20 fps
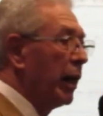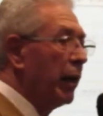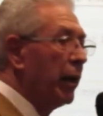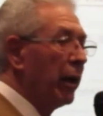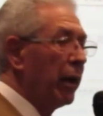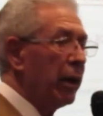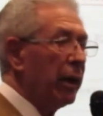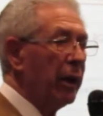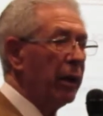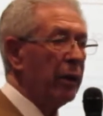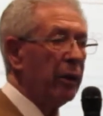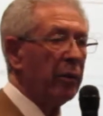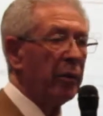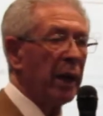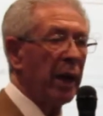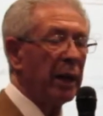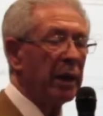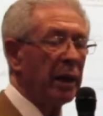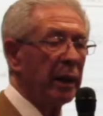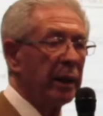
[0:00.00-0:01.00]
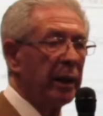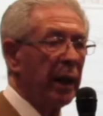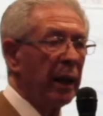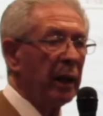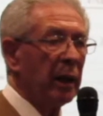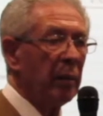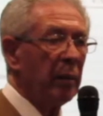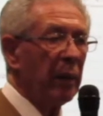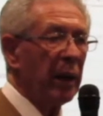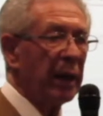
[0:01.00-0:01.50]
the, the United
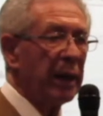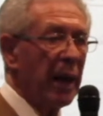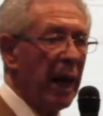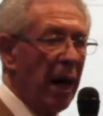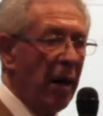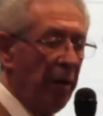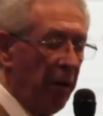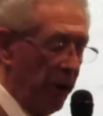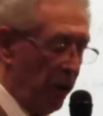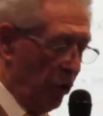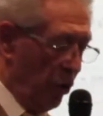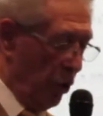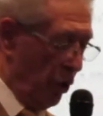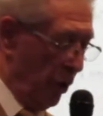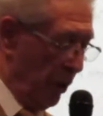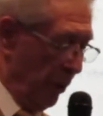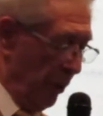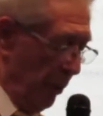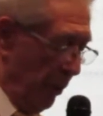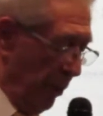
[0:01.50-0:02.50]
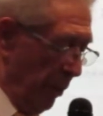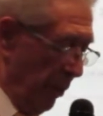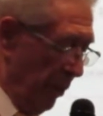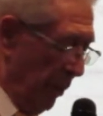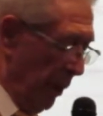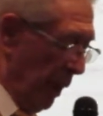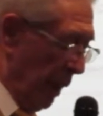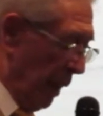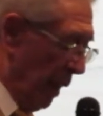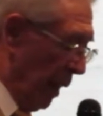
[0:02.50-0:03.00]
Kingdom at Harwich.
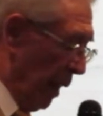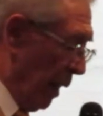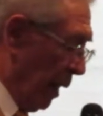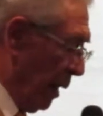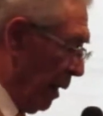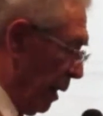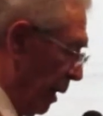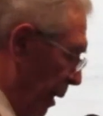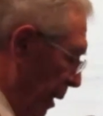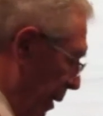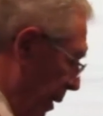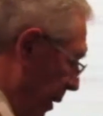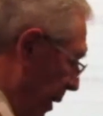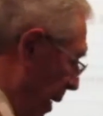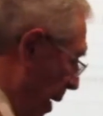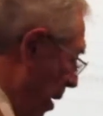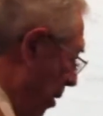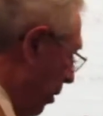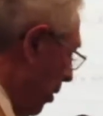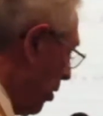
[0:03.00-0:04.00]
And there